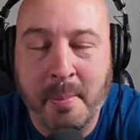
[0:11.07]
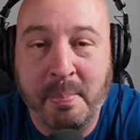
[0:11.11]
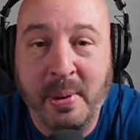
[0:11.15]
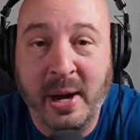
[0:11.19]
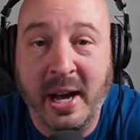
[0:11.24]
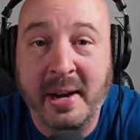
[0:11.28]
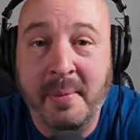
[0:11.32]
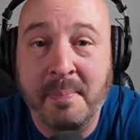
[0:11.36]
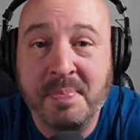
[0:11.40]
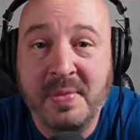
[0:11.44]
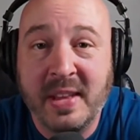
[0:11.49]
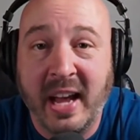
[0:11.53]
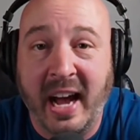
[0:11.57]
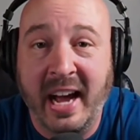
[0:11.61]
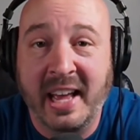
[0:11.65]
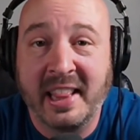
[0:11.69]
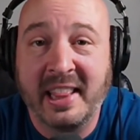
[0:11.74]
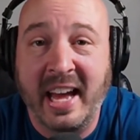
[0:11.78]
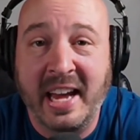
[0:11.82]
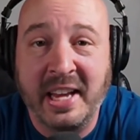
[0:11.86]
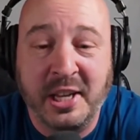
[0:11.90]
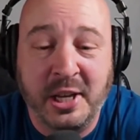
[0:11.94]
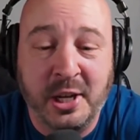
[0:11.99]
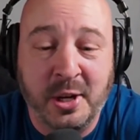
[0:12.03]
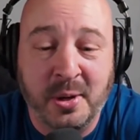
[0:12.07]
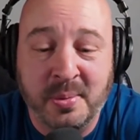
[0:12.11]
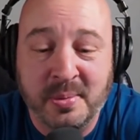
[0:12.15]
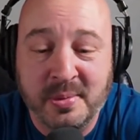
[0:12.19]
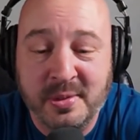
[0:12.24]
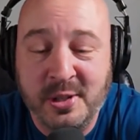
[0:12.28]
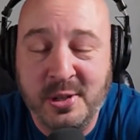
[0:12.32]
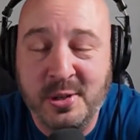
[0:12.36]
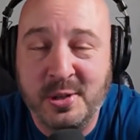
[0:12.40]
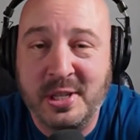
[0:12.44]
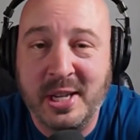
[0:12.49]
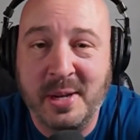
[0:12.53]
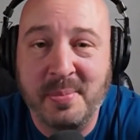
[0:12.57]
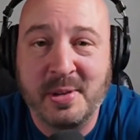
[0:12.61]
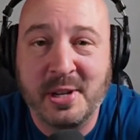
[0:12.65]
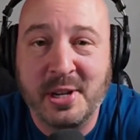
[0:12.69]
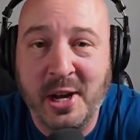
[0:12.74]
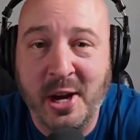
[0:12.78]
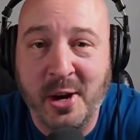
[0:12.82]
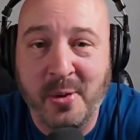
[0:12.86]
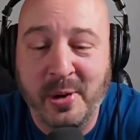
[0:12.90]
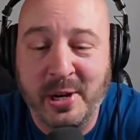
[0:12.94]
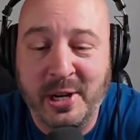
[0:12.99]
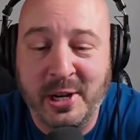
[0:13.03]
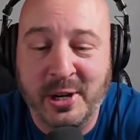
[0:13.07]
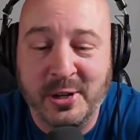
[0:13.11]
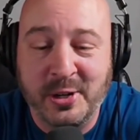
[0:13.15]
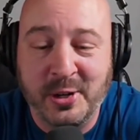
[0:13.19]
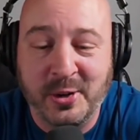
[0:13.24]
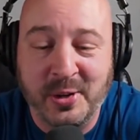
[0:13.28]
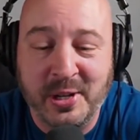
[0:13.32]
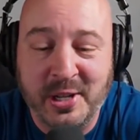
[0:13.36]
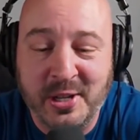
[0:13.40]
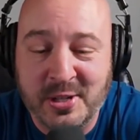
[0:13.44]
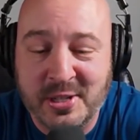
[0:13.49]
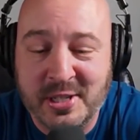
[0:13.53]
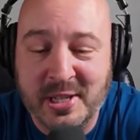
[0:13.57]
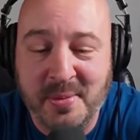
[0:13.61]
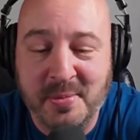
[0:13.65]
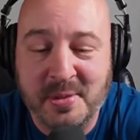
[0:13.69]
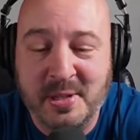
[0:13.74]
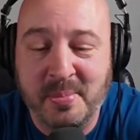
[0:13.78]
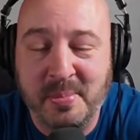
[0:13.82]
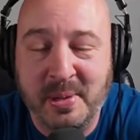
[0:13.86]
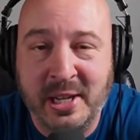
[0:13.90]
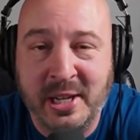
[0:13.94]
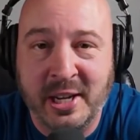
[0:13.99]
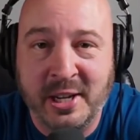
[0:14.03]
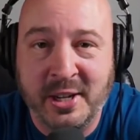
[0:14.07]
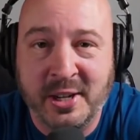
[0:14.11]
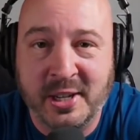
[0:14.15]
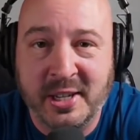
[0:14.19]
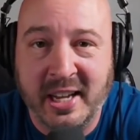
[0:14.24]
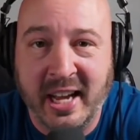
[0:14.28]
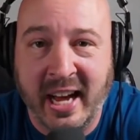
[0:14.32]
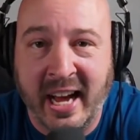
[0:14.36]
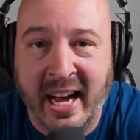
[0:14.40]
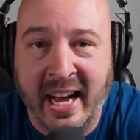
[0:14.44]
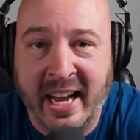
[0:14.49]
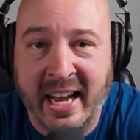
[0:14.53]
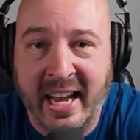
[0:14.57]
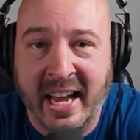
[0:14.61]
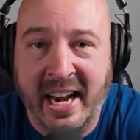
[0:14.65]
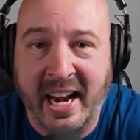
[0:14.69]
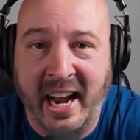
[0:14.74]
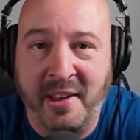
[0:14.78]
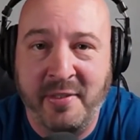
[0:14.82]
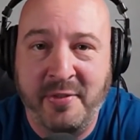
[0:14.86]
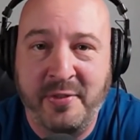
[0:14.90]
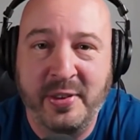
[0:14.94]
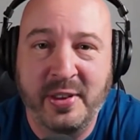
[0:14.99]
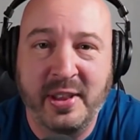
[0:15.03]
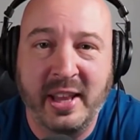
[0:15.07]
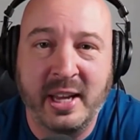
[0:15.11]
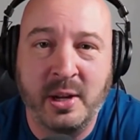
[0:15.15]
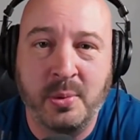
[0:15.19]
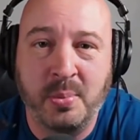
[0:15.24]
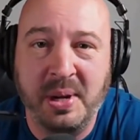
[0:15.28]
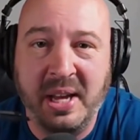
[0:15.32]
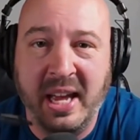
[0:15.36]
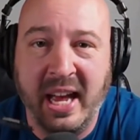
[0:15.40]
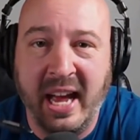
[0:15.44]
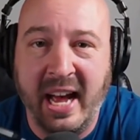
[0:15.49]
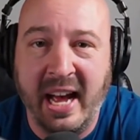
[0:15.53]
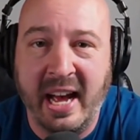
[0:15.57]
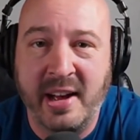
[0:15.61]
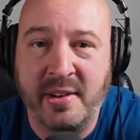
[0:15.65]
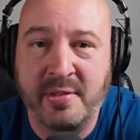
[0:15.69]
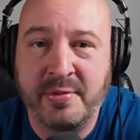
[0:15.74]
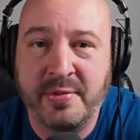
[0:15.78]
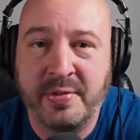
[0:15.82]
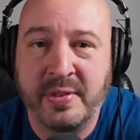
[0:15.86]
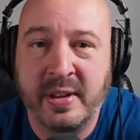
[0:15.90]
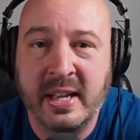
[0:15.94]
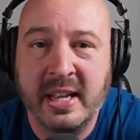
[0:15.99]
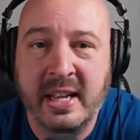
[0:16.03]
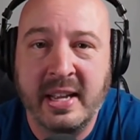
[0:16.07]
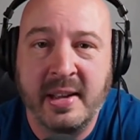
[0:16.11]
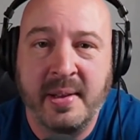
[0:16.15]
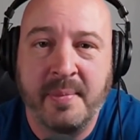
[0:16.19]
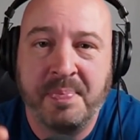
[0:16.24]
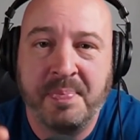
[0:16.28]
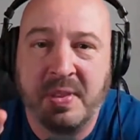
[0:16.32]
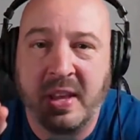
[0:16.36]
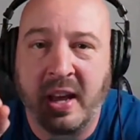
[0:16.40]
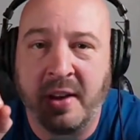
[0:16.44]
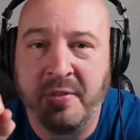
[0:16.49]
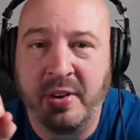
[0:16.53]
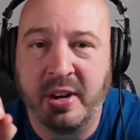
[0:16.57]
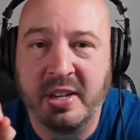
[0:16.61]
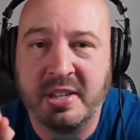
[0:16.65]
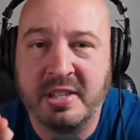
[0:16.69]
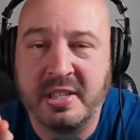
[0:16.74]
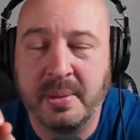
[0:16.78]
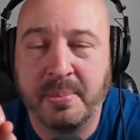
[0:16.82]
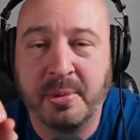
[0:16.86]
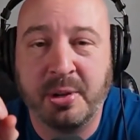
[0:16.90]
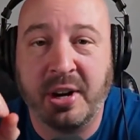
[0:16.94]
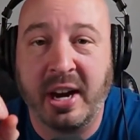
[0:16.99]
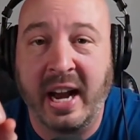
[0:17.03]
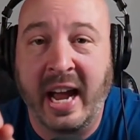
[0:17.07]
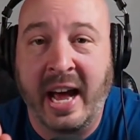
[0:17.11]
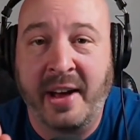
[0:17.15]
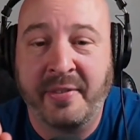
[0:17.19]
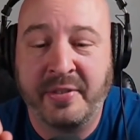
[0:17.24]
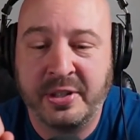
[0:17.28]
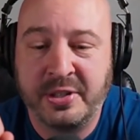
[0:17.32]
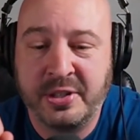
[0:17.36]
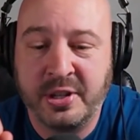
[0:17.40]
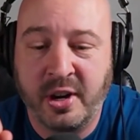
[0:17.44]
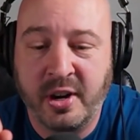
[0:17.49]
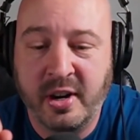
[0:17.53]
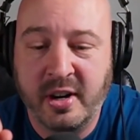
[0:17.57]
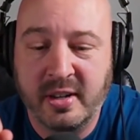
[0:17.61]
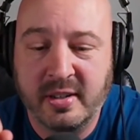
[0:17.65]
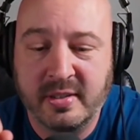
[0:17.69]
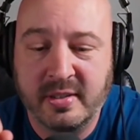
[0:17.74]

But I like you. You seem to know what you're doing. You seem to be a good guy. And I feel like we have a very similar avatar,